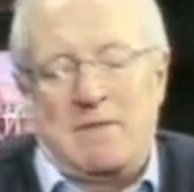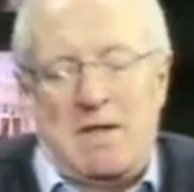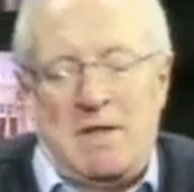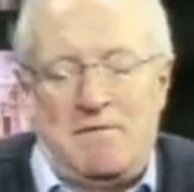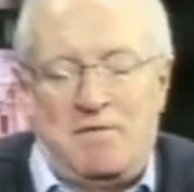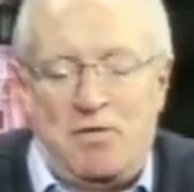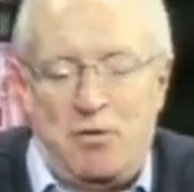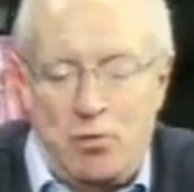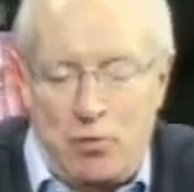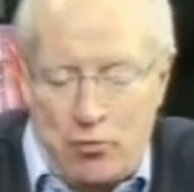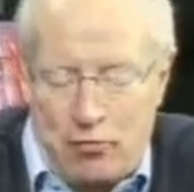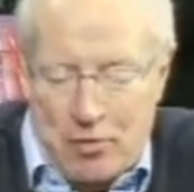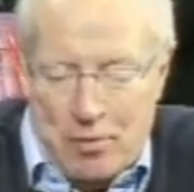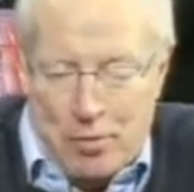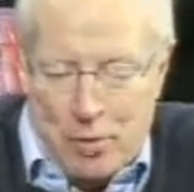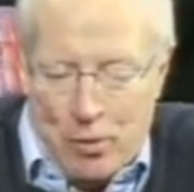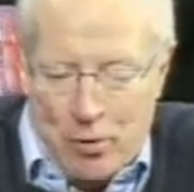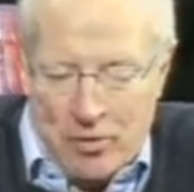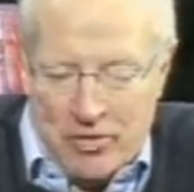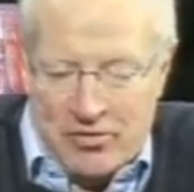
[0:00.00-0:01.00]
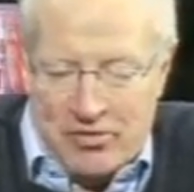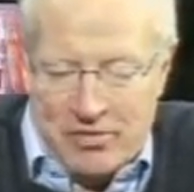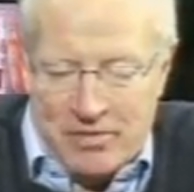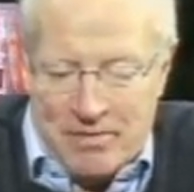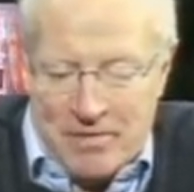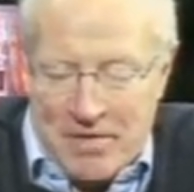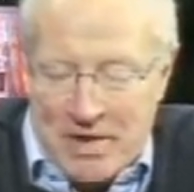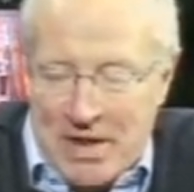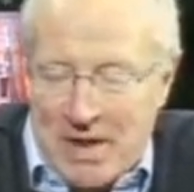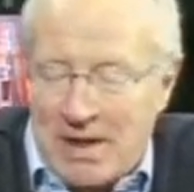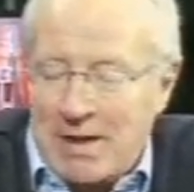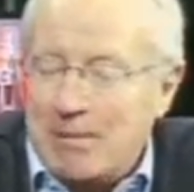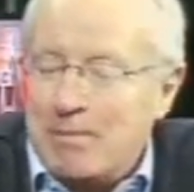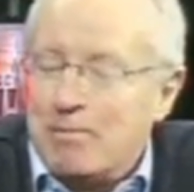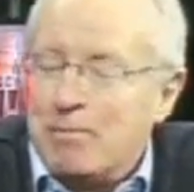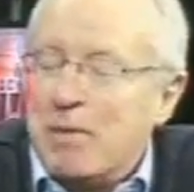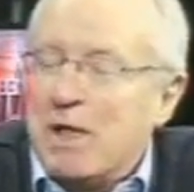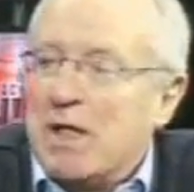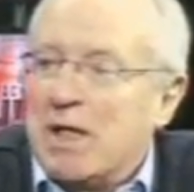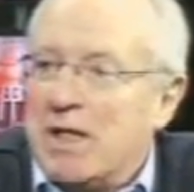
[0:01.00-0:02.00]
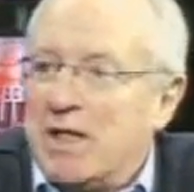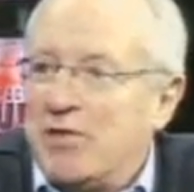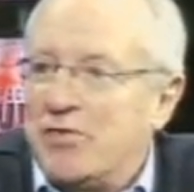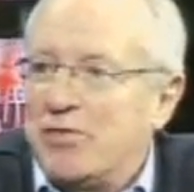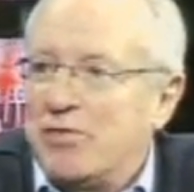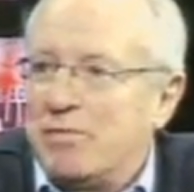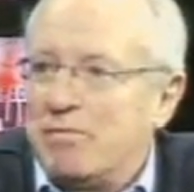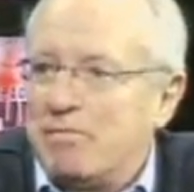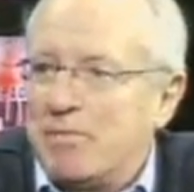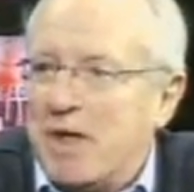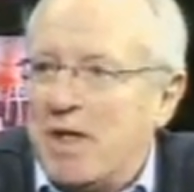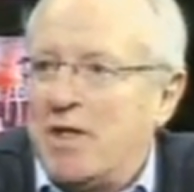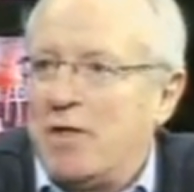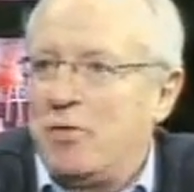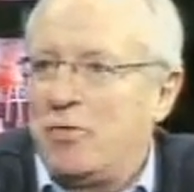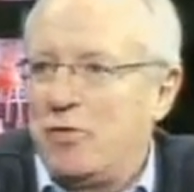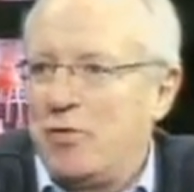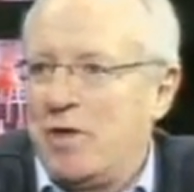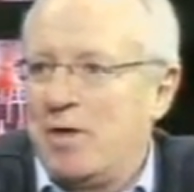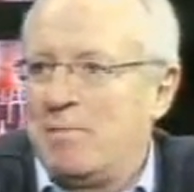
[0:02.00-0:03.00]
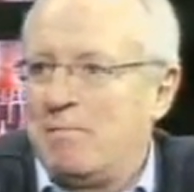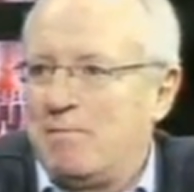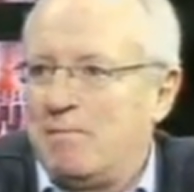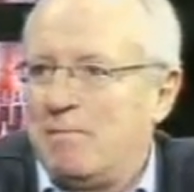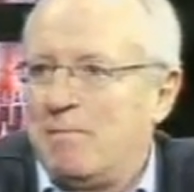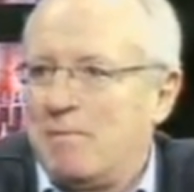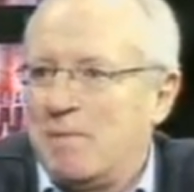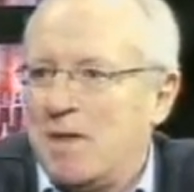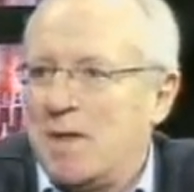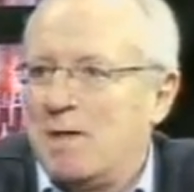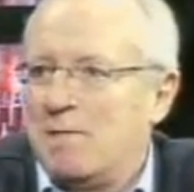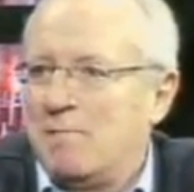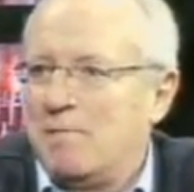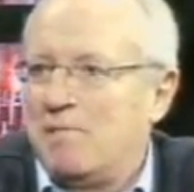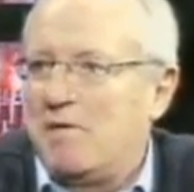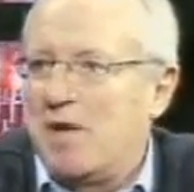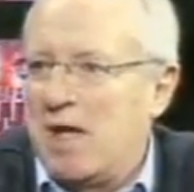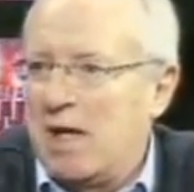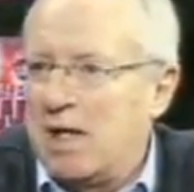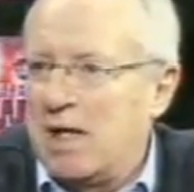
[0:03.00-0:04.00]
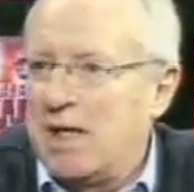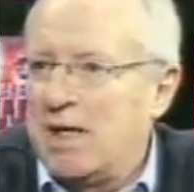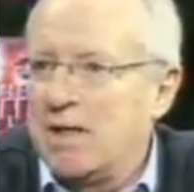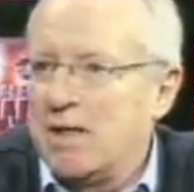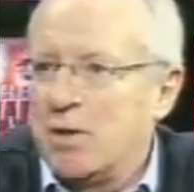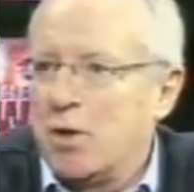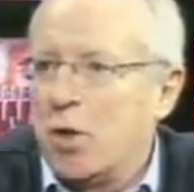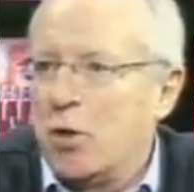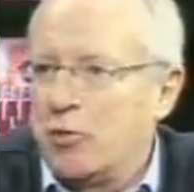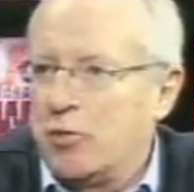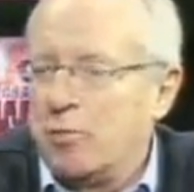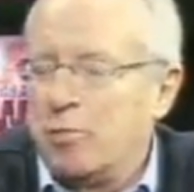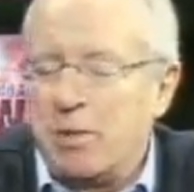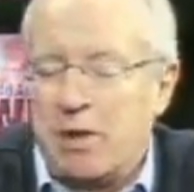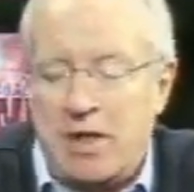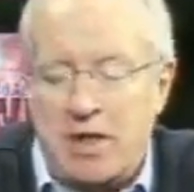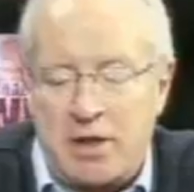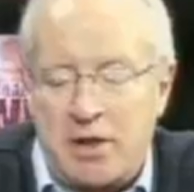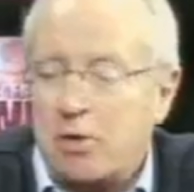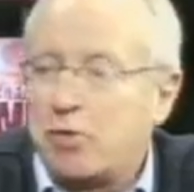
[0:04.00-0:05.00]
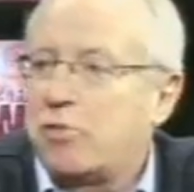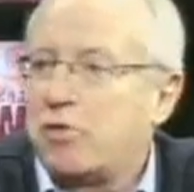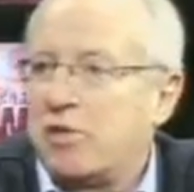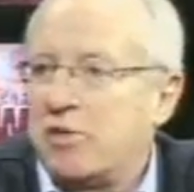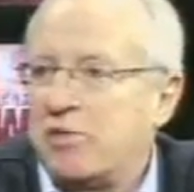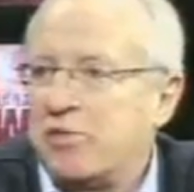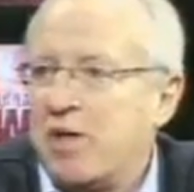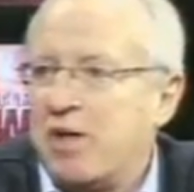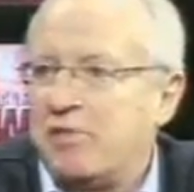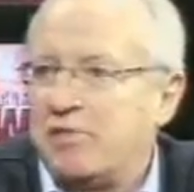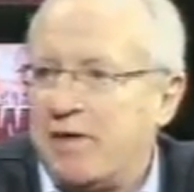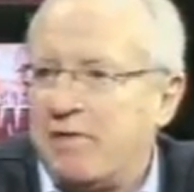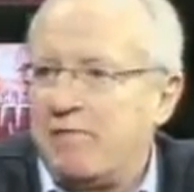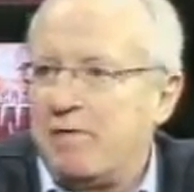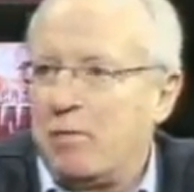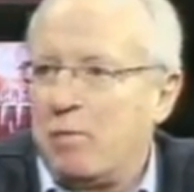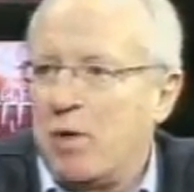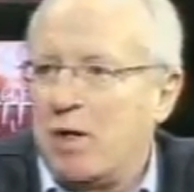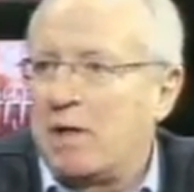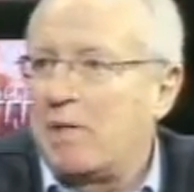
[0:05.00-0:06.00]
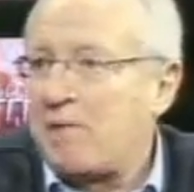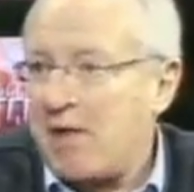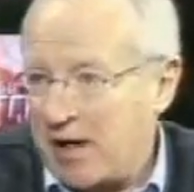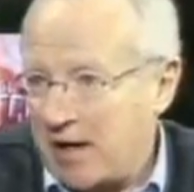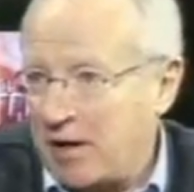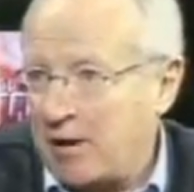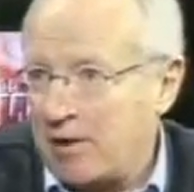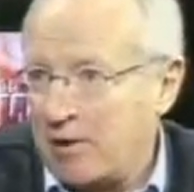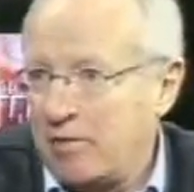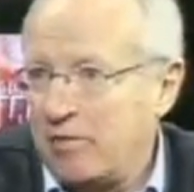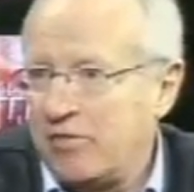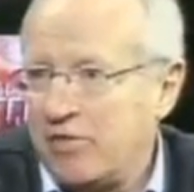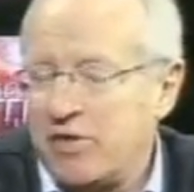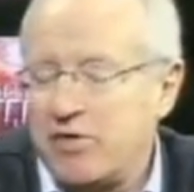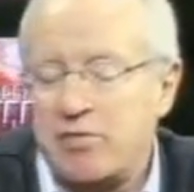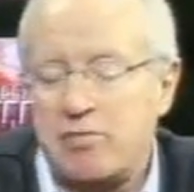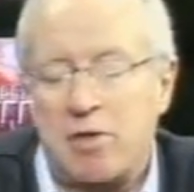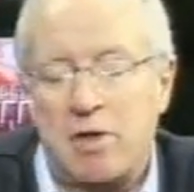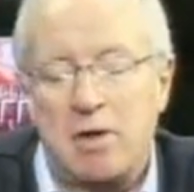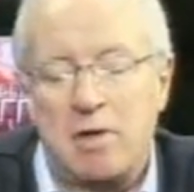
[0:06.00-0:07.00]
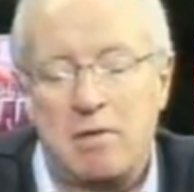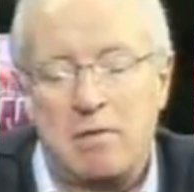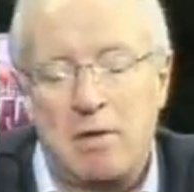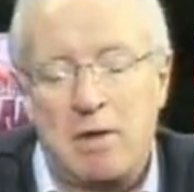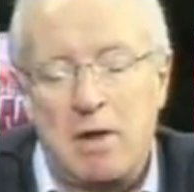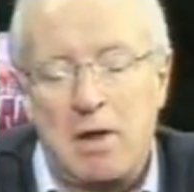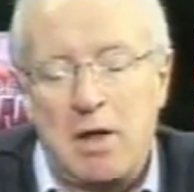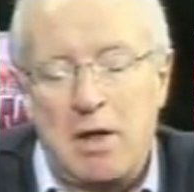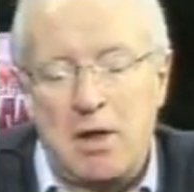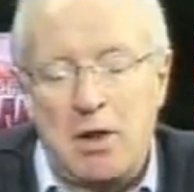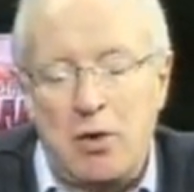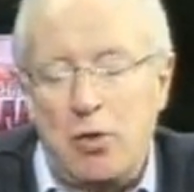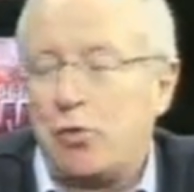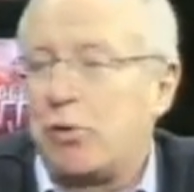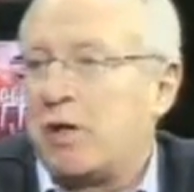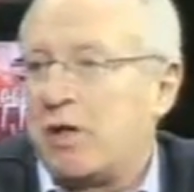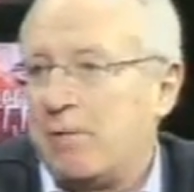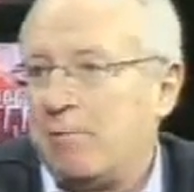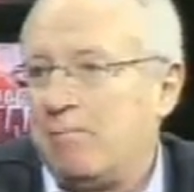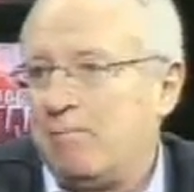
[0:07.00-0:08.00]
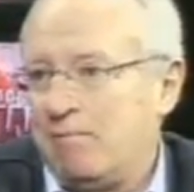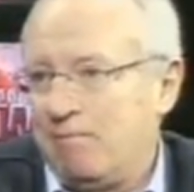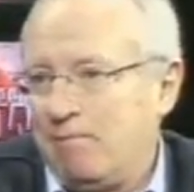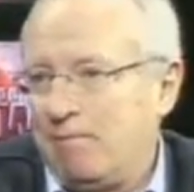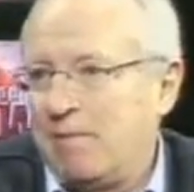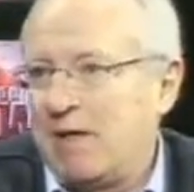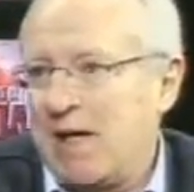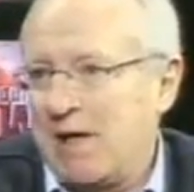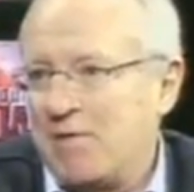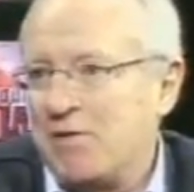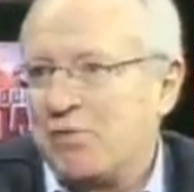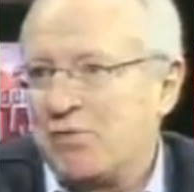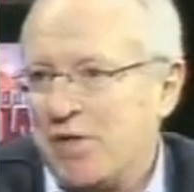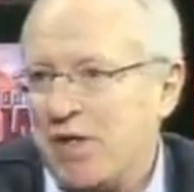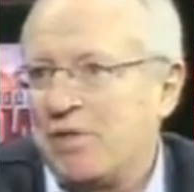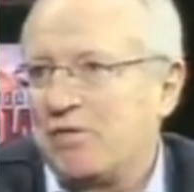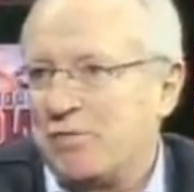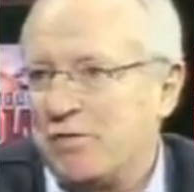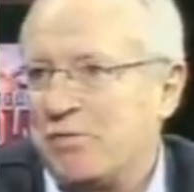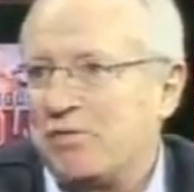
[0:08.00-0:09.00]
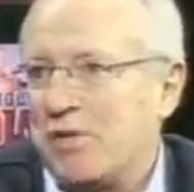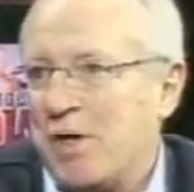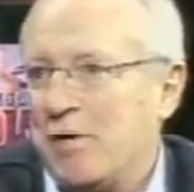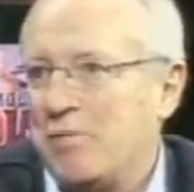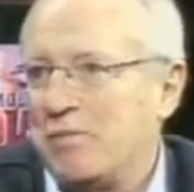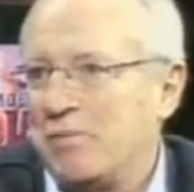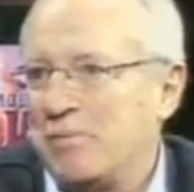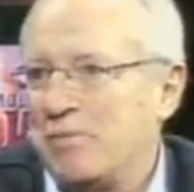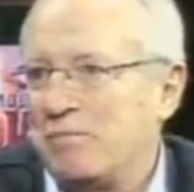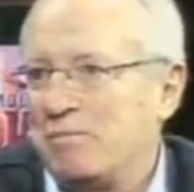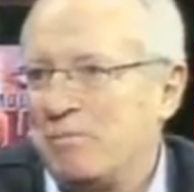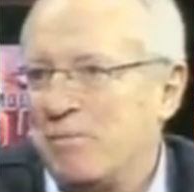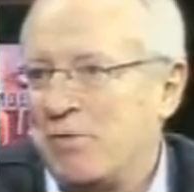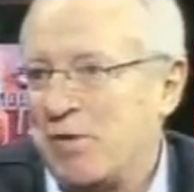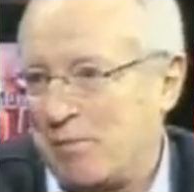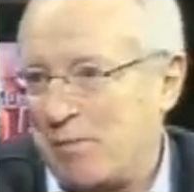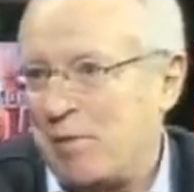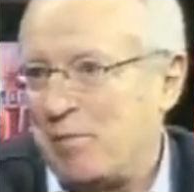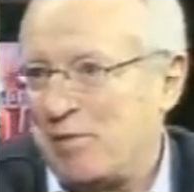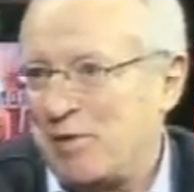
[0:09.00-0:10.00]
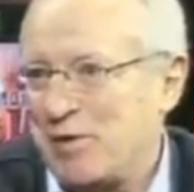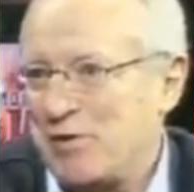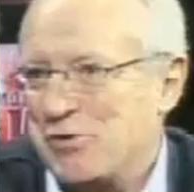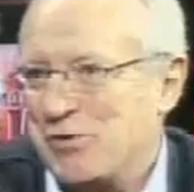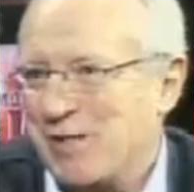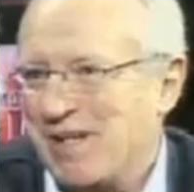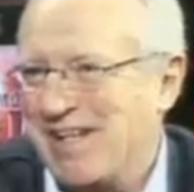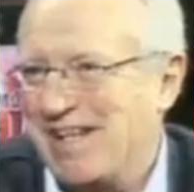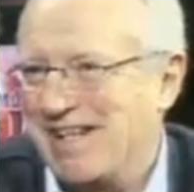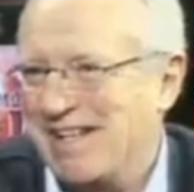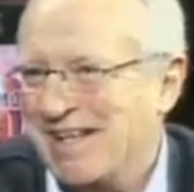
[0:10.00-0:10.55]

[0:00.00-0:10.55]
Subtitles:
if you report the Middle East and you do it fairly and honorably and you criticize everyone, and that includes Israel, you're going to get the sticks and stones, sometimes literally.